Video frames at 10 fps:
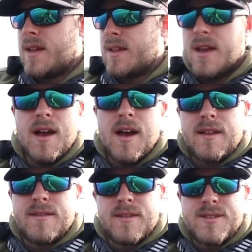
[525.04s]
yeah,
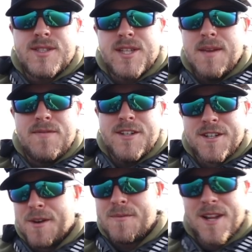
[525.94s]
let's just keep
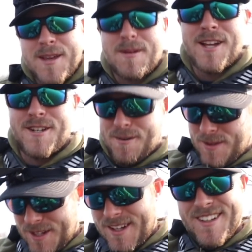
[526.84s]
fishing. I want to keep catching them.
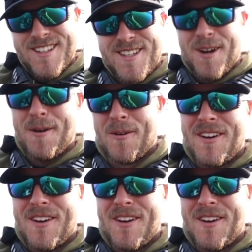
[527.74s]
Let's go.